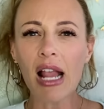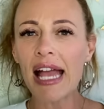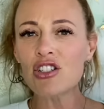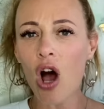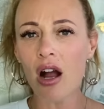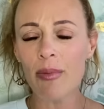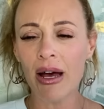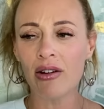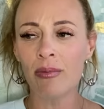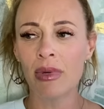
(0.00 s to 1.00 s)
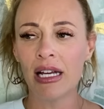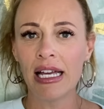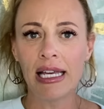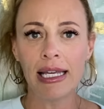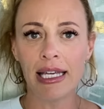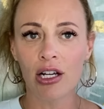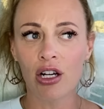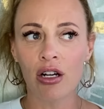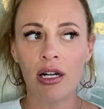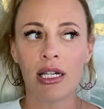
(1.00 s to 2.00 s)
and talk about them
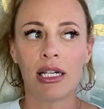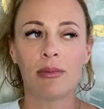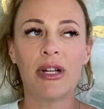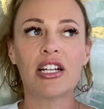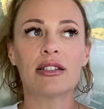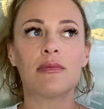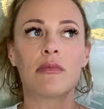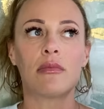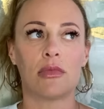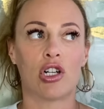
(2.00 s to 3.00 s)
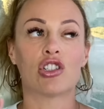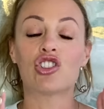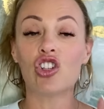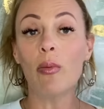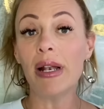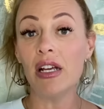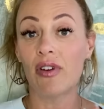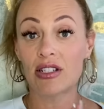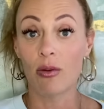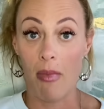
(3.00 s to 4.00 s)
here because, look, so many of
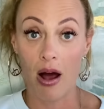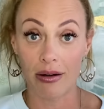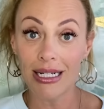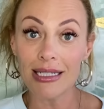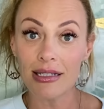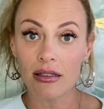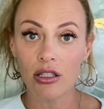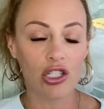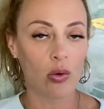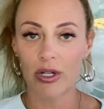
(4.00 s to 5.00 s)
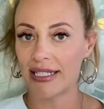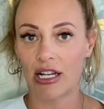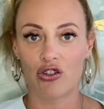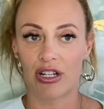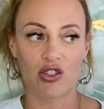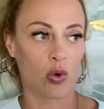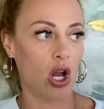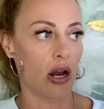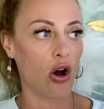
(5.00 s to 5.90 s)
us are moderates. You know, we're centrists. We're not